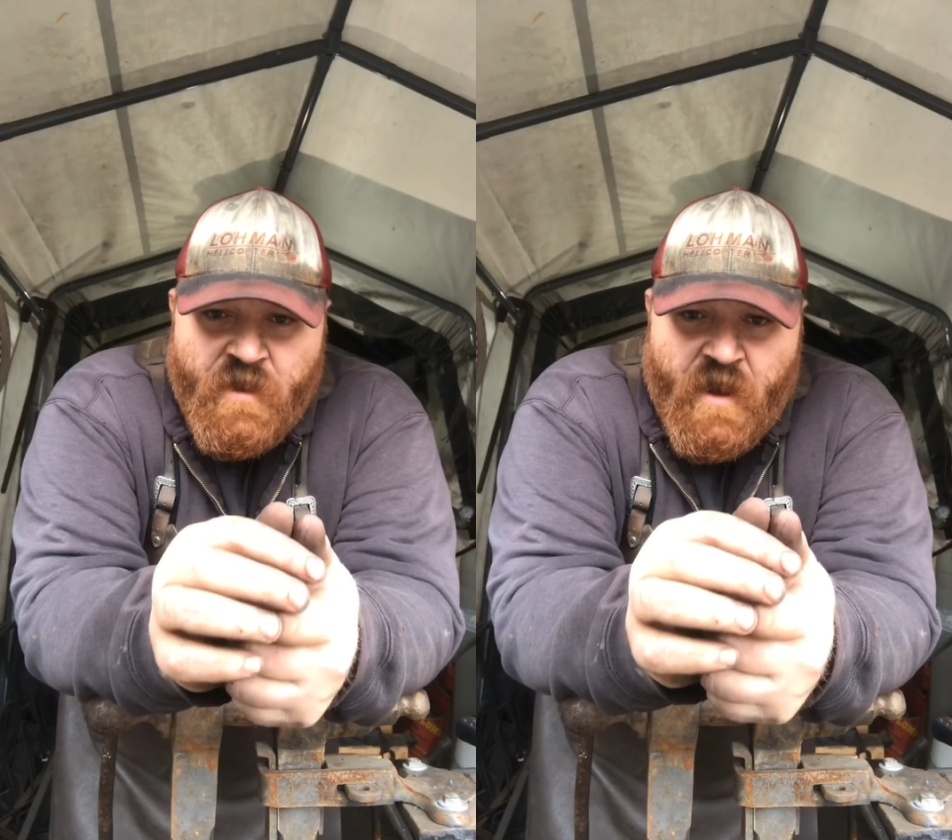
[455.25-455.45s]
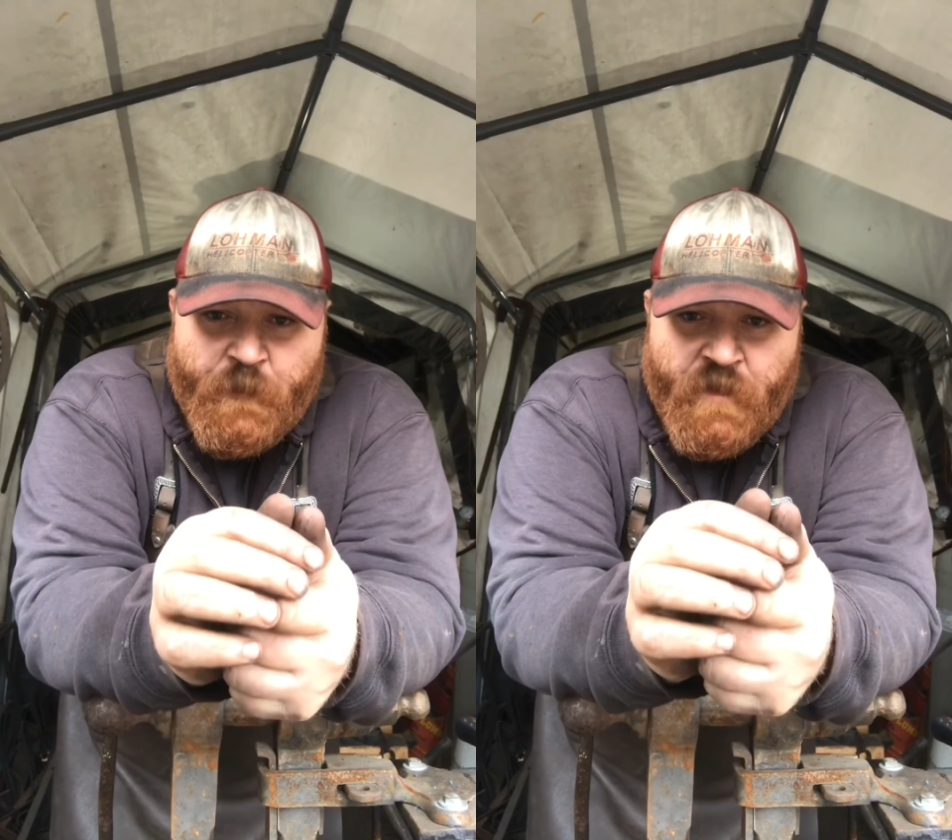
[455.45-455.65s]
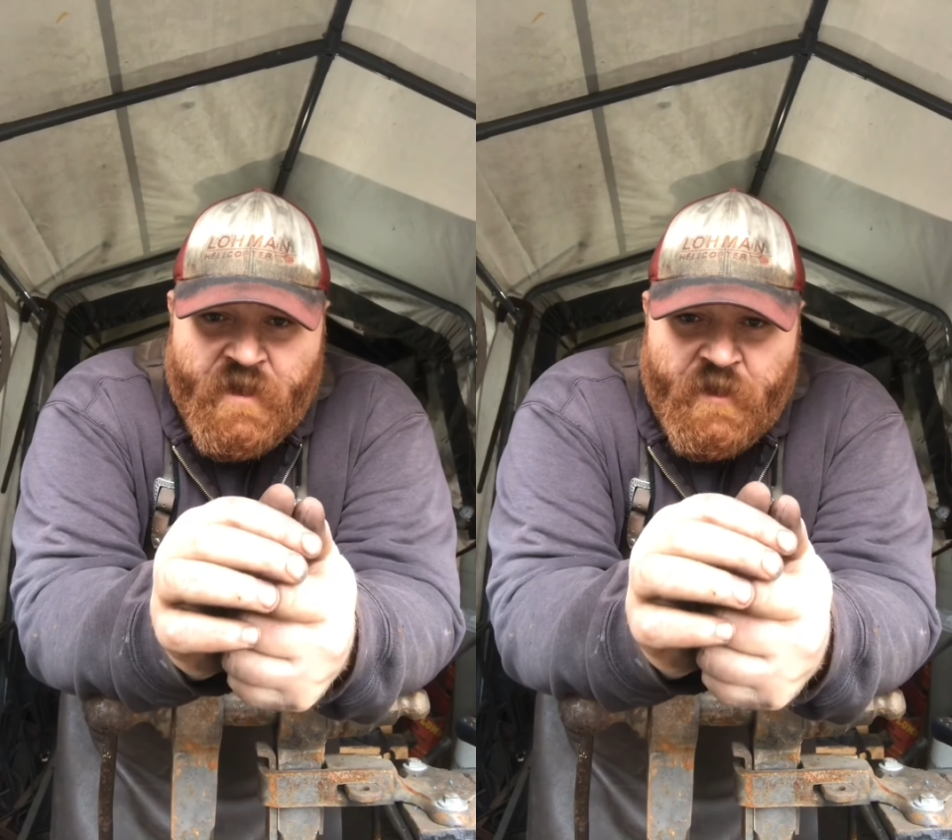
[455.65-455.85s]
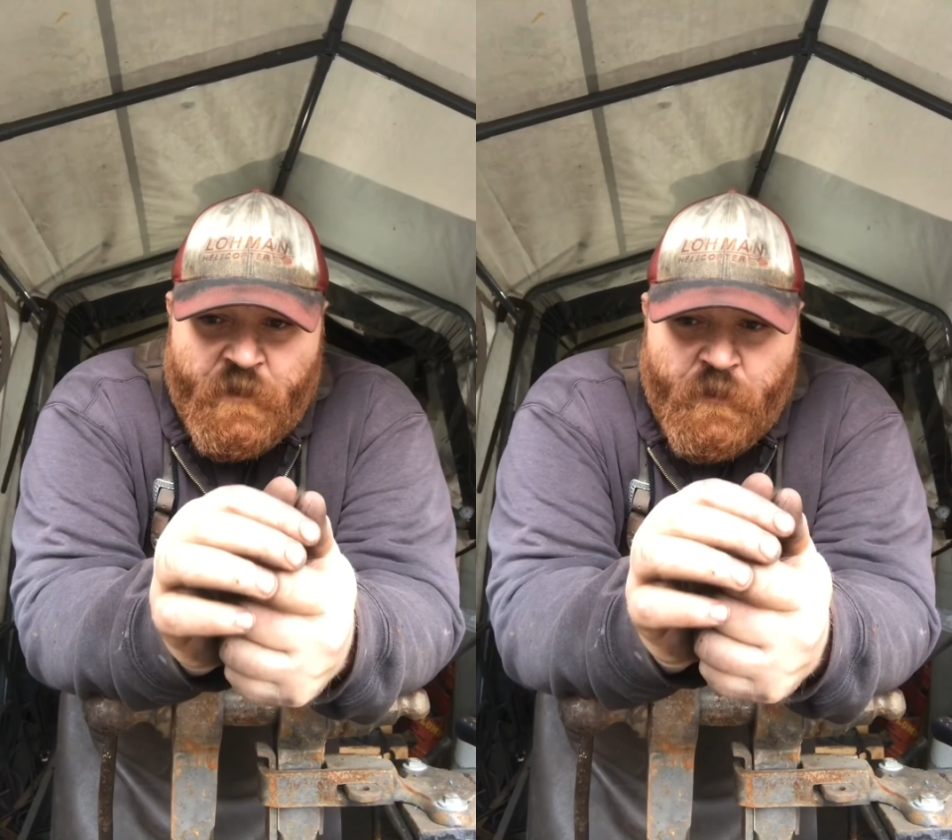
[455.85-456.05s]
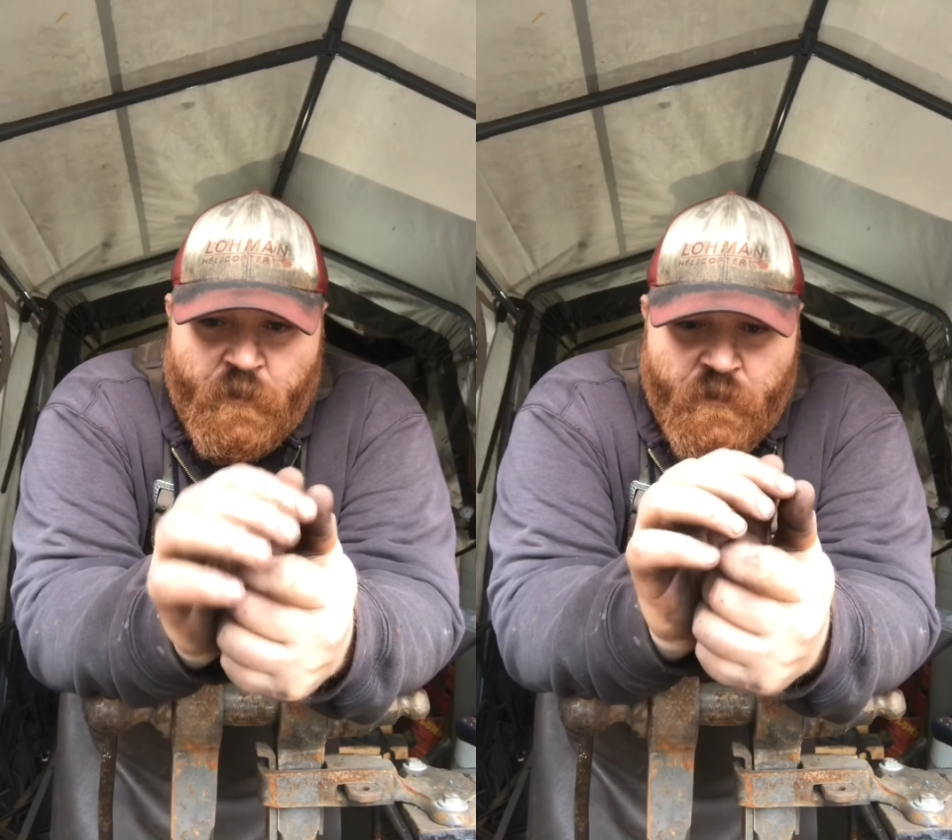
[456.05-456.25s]
and we're going
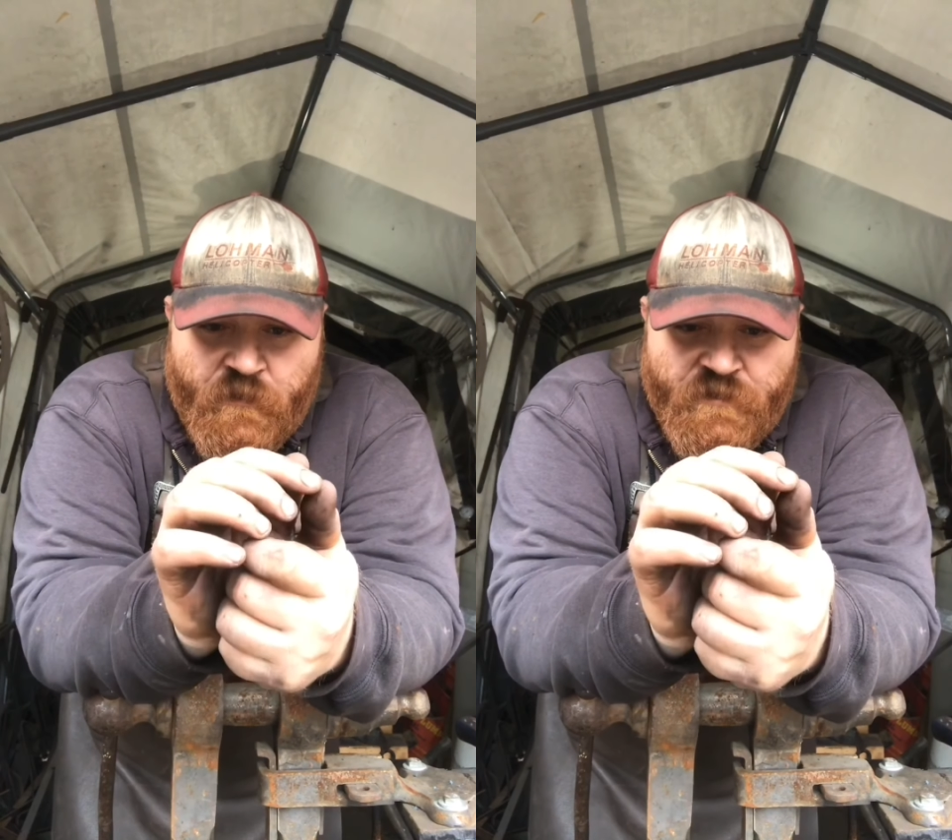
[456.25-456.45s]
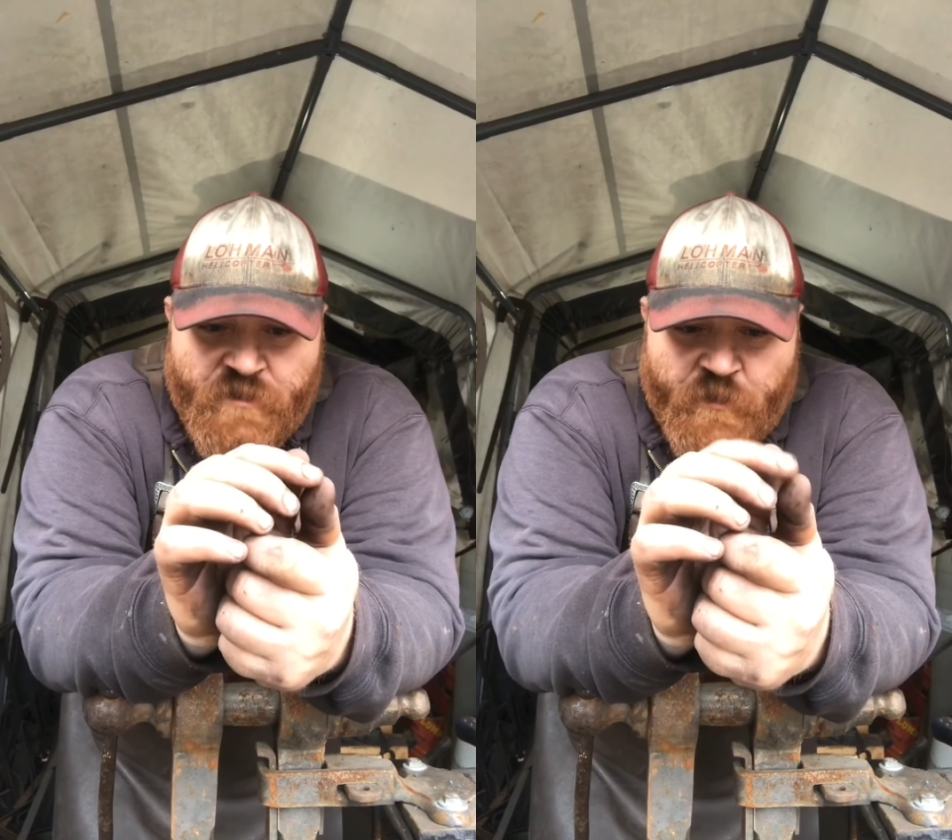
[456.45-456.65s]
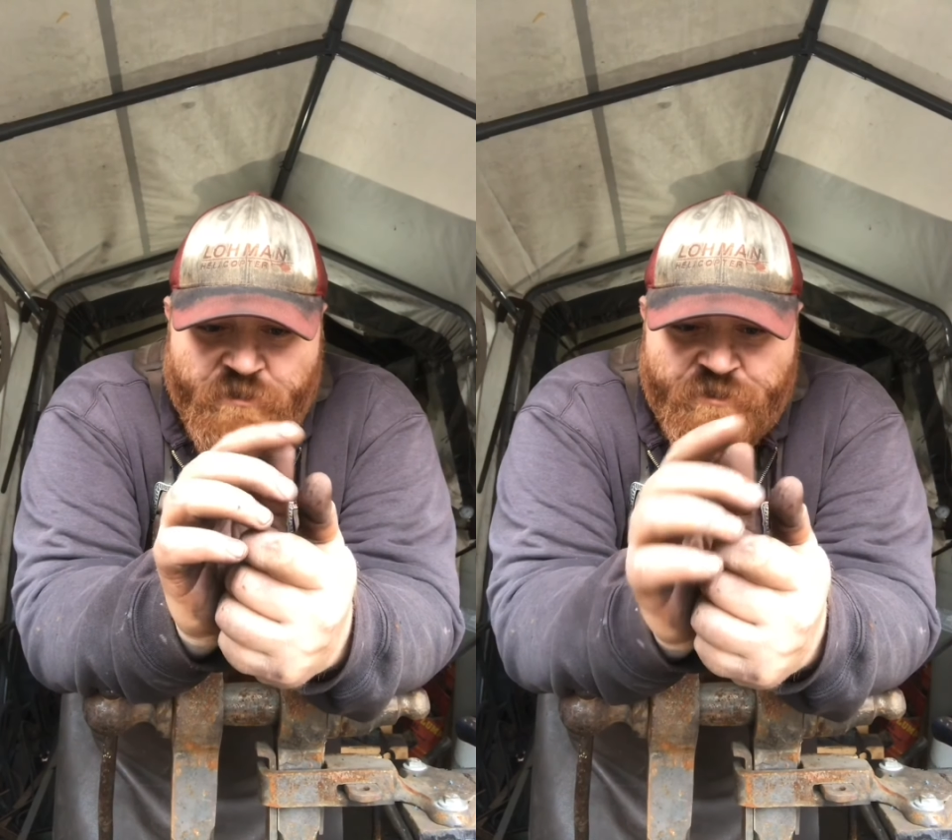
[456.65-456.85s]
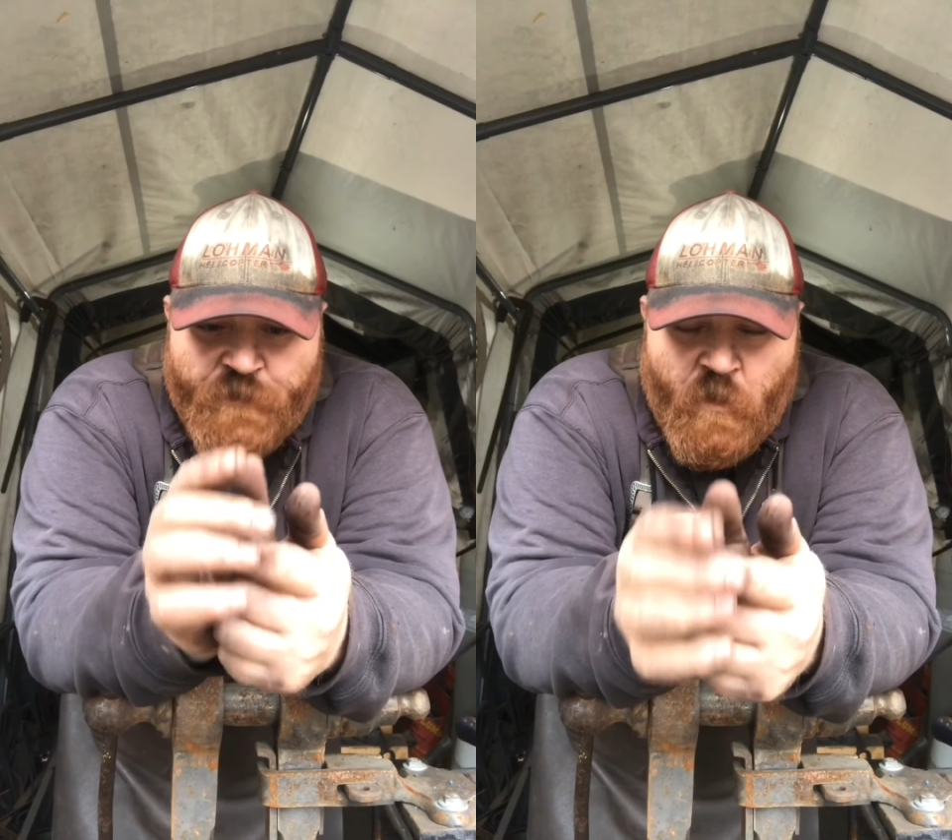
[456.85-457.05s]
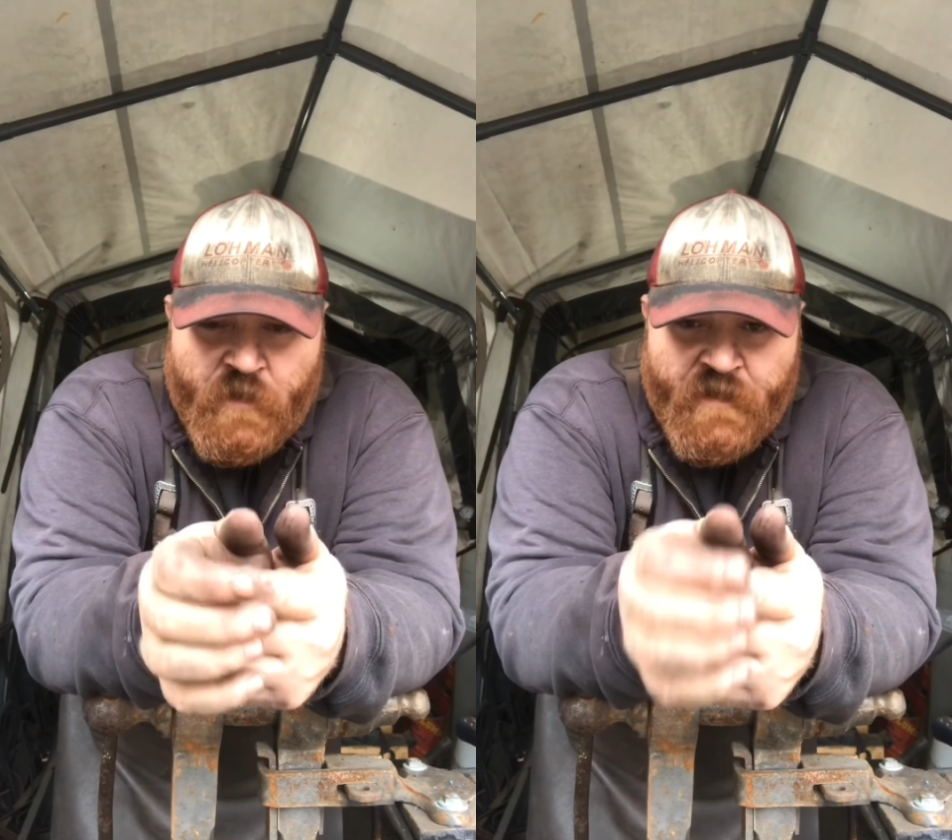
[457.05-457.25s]
to start
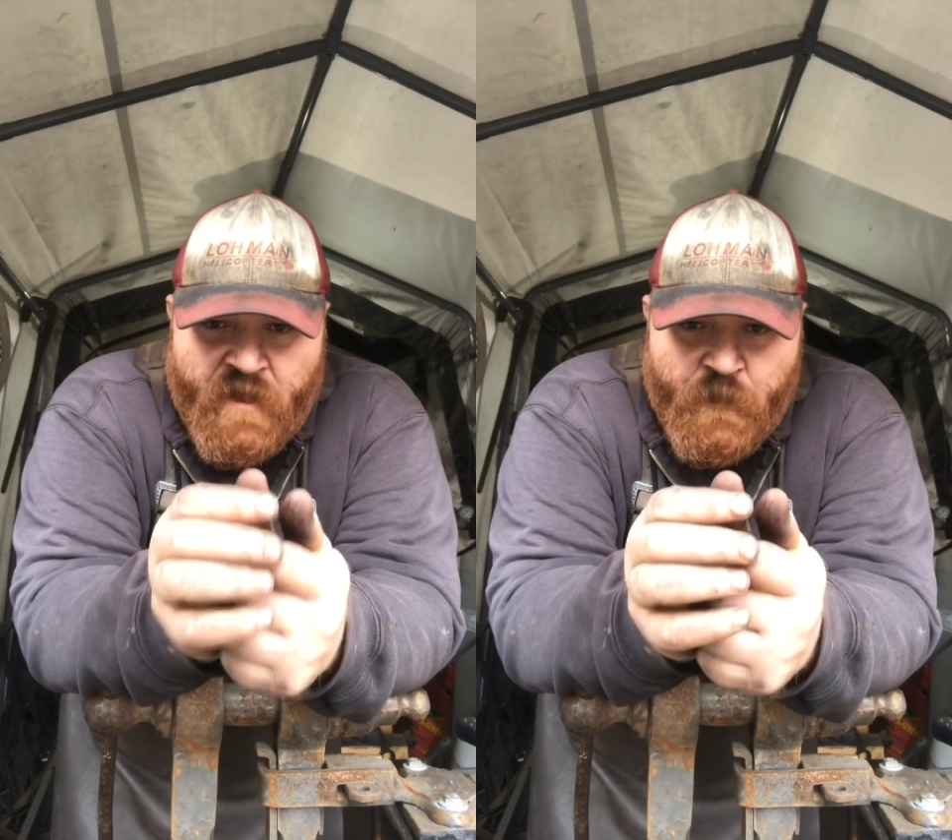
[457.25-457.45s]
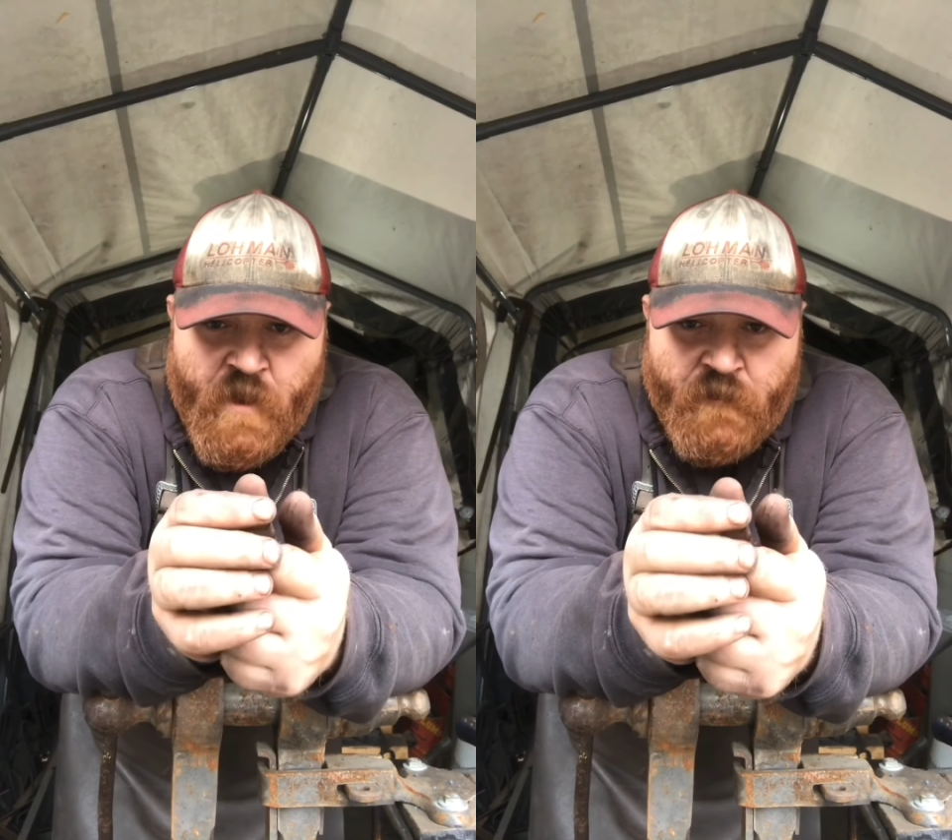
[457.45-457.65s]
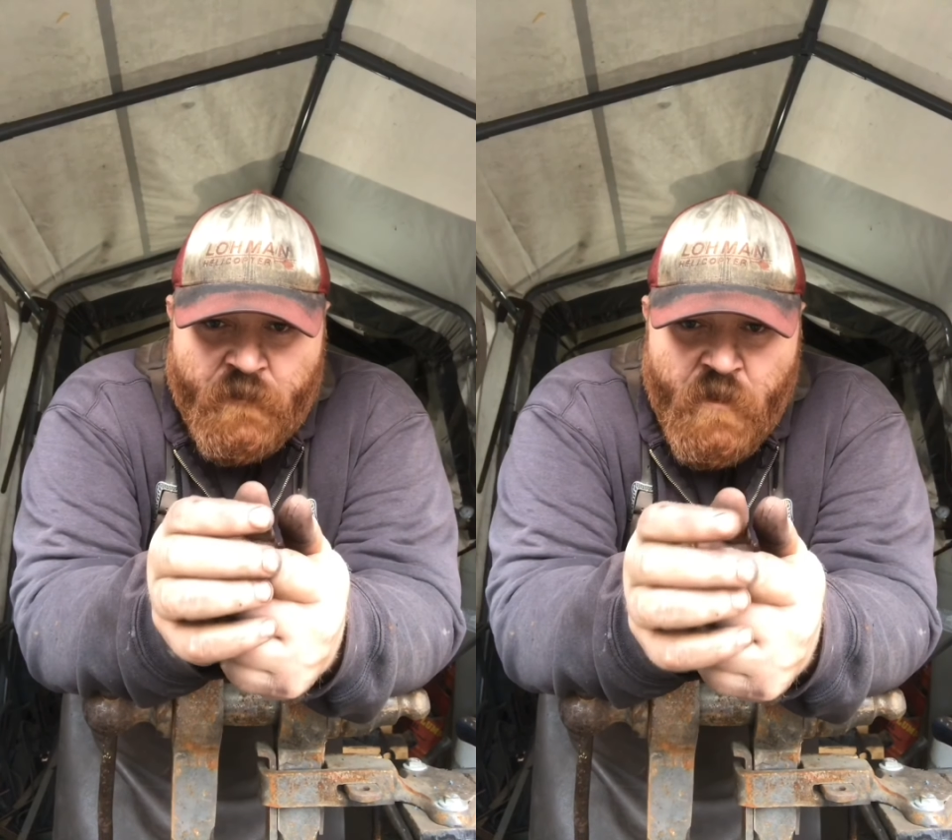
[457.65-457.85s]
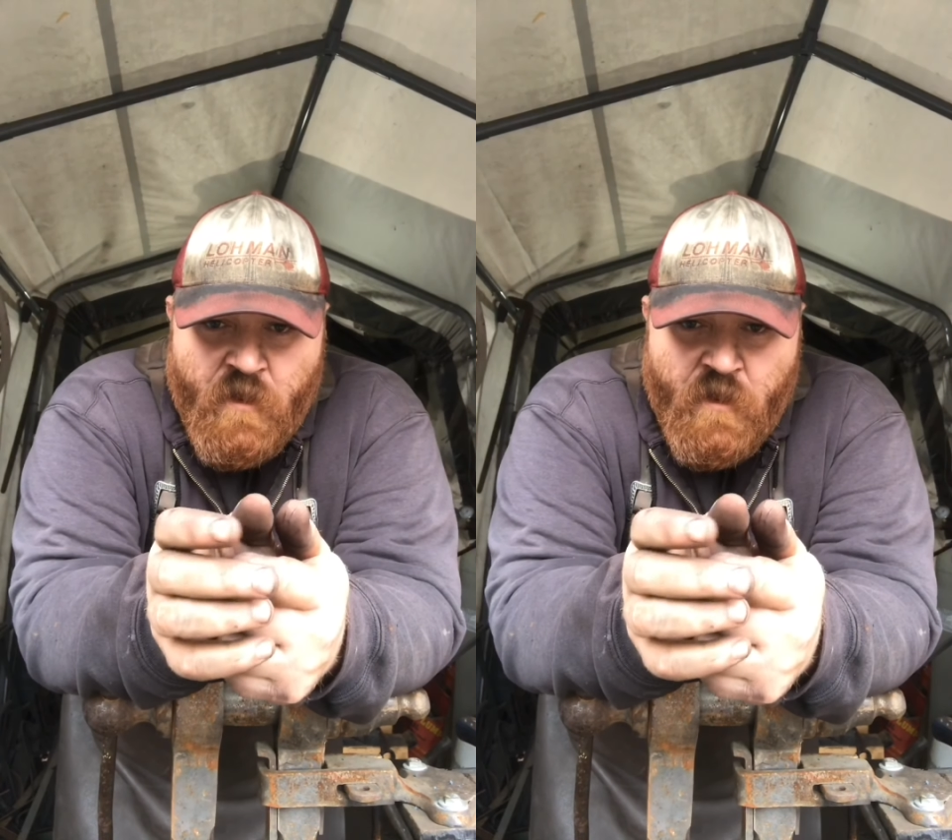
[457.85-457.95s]
scrolling that around.